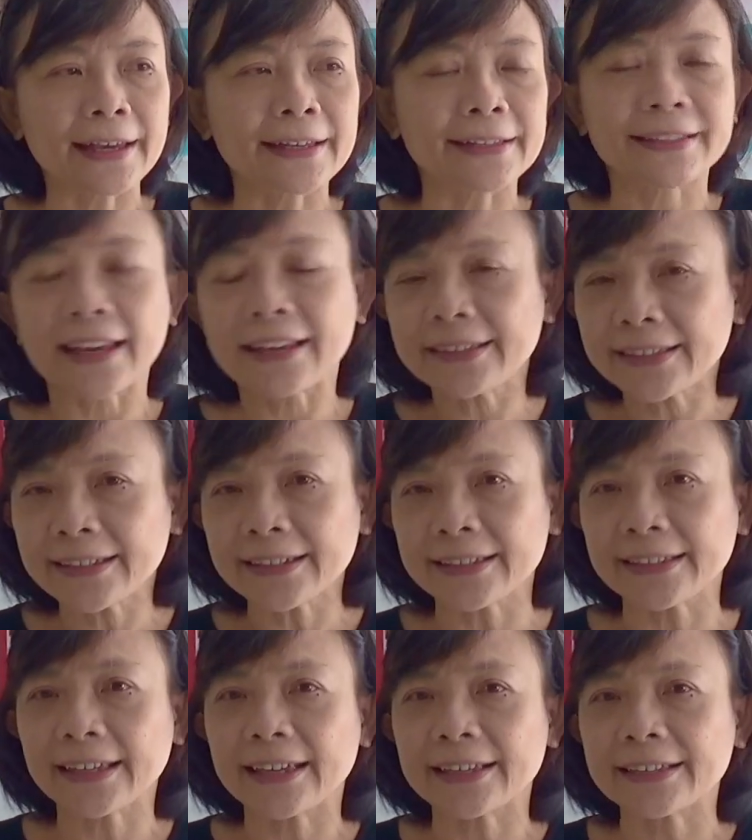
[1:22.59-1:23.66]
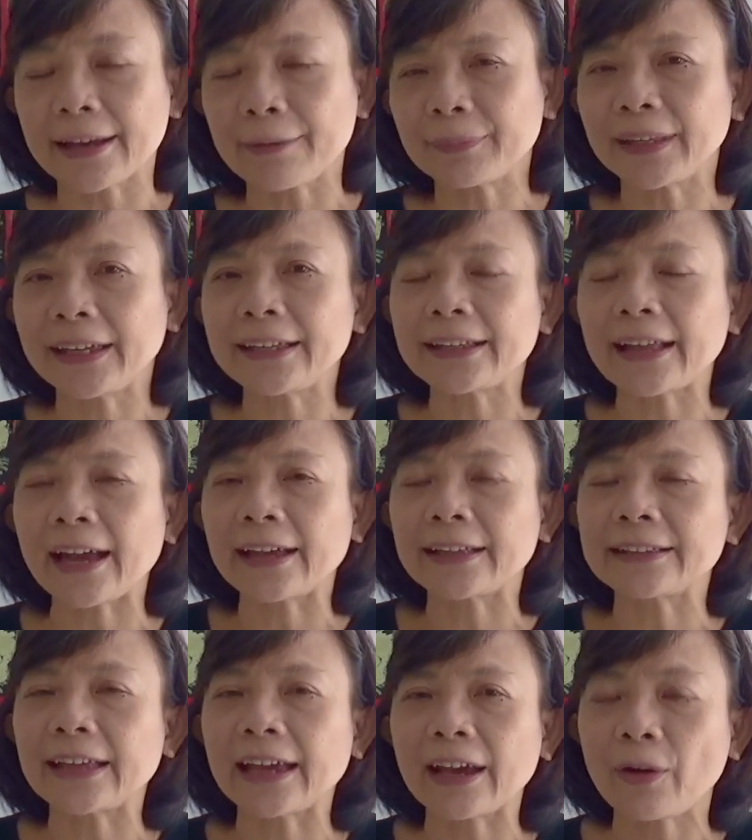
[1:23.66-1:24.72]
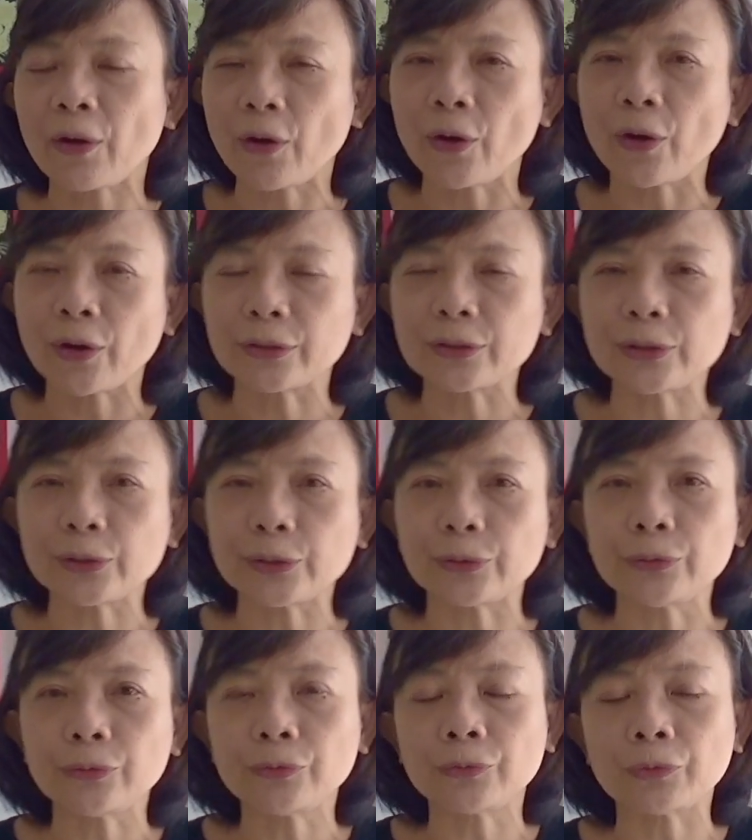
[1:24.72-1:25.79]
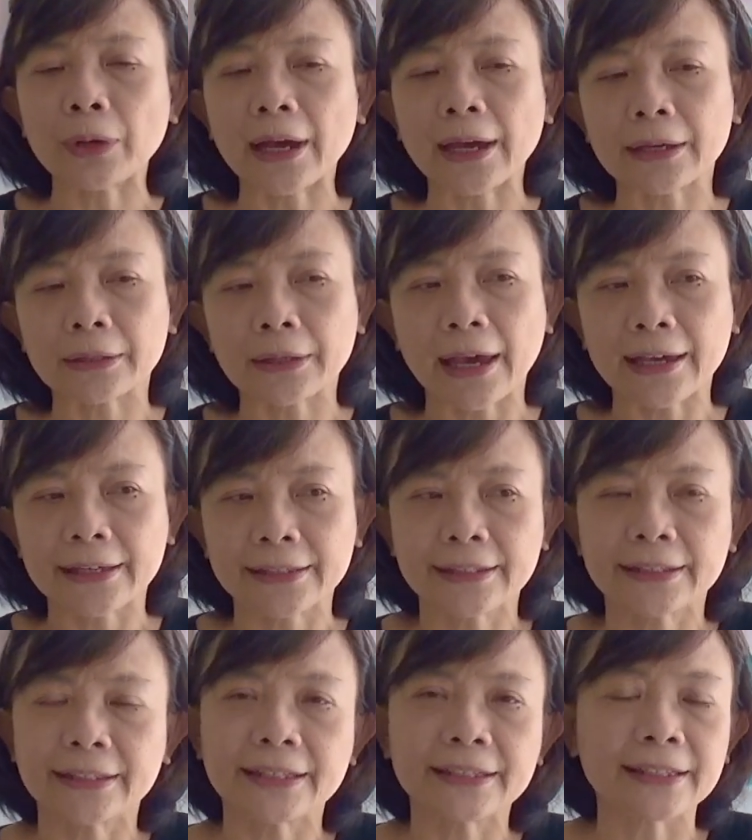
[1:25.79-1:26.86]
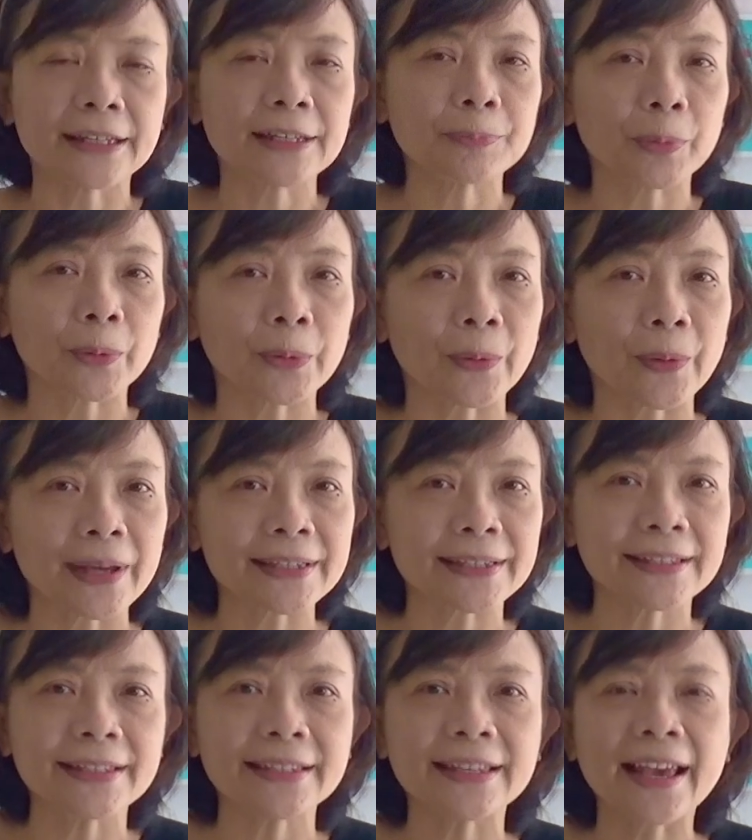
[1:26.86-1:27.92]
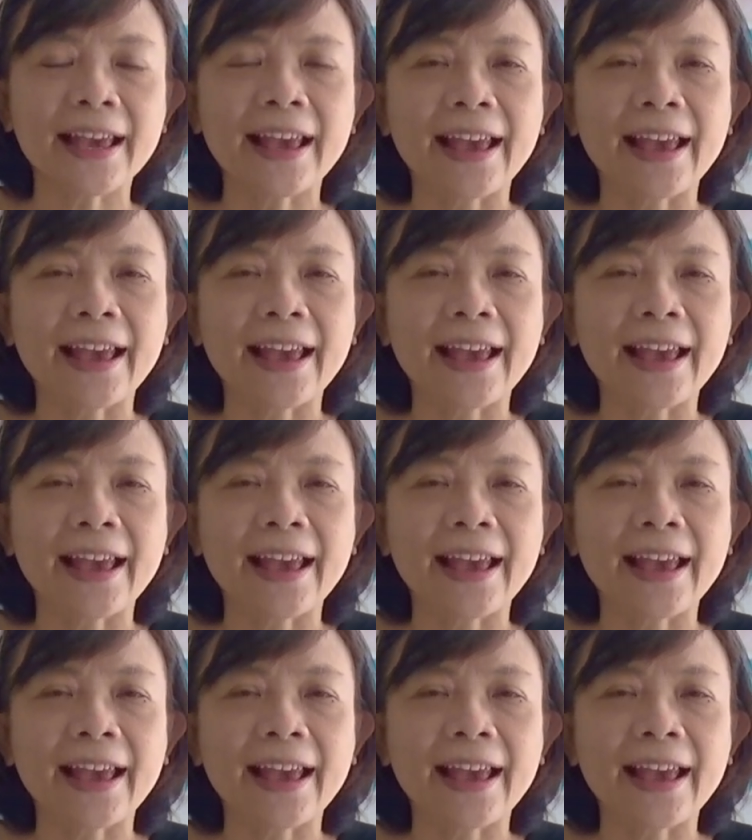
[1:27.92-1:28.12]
senses is something that they hold on to as the disease progresses.